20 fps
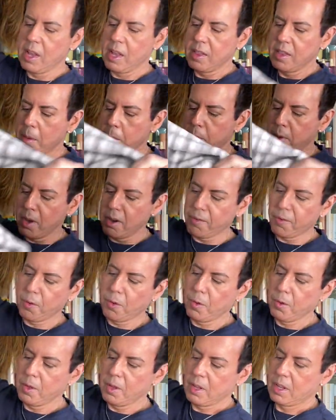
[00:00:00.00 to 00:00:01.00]
the
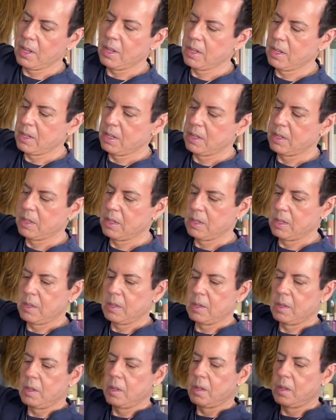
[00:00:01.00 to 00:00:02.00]
beautiful
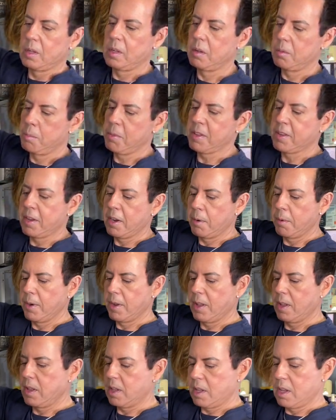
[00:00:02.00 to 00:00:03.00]

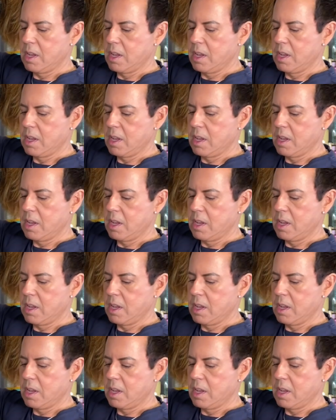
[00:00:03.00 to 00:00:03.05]
material.